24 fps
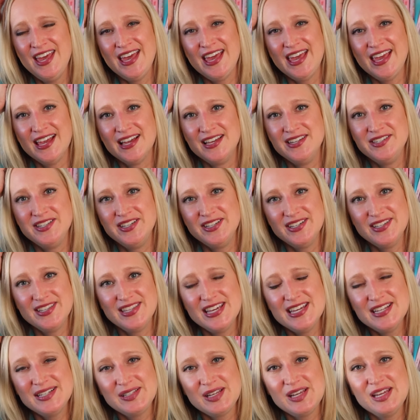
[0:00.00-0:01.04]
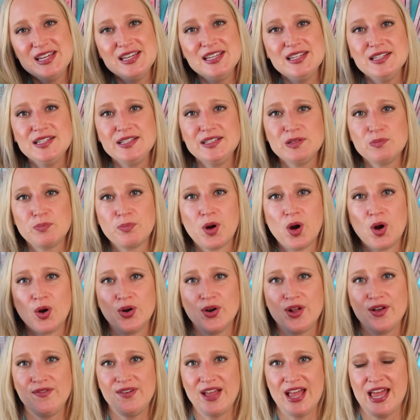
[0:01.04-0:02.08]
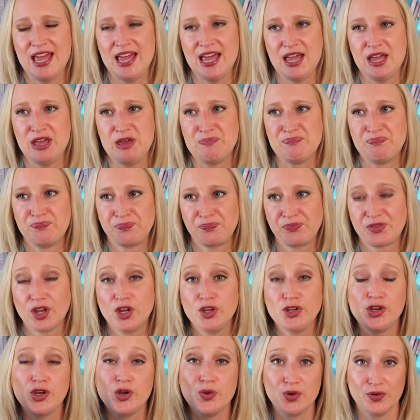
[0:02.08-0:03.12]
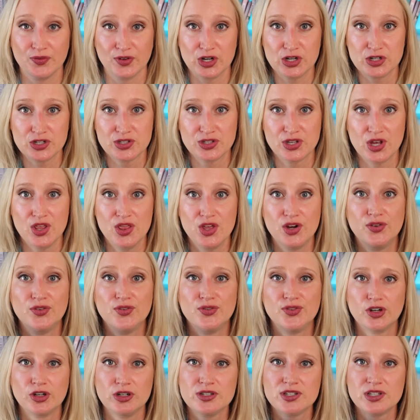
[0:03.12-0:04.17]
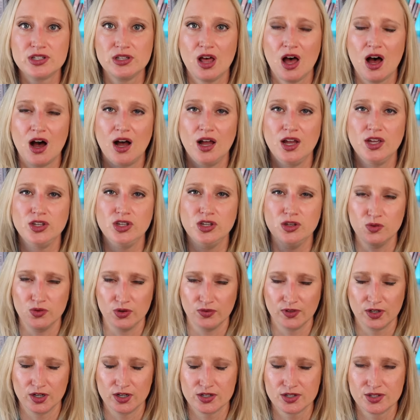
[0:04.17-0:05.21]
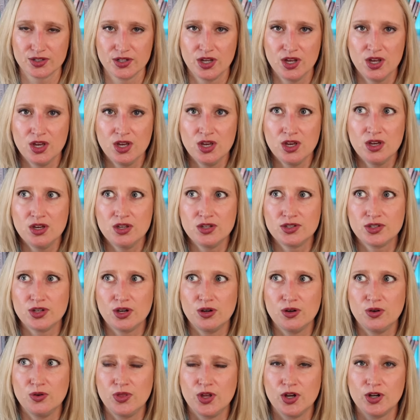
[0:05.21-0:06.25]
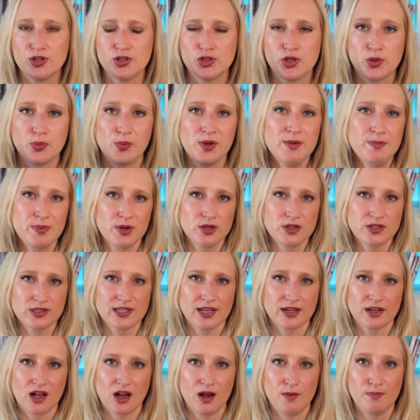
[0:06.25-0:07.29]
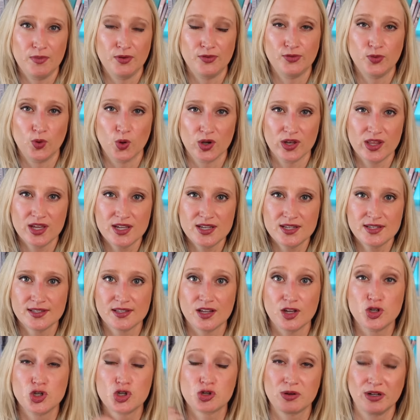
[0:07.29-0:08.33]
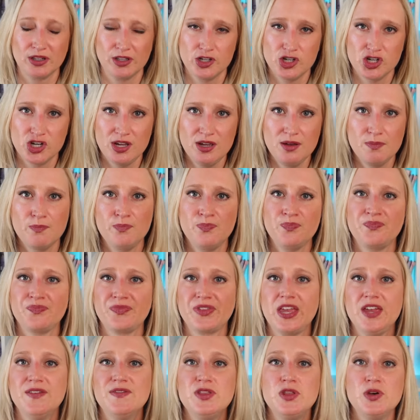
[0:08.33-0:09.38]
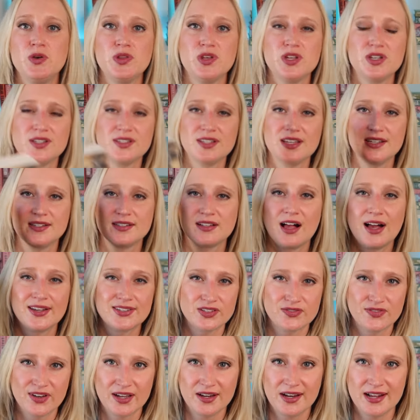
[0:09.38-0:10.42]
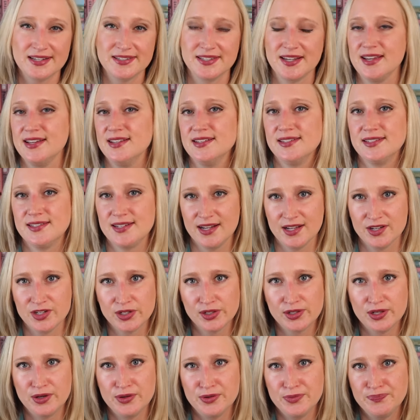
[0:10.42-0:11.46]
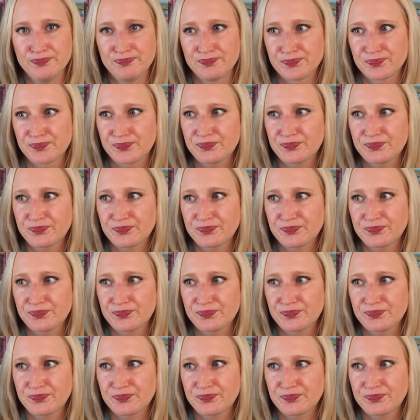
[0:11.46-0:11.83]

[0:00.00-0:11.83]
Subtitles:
And this is part of a universe, the First Law universe. So there's three books that come before this, a trilogy. Even though this is classified as a standalone,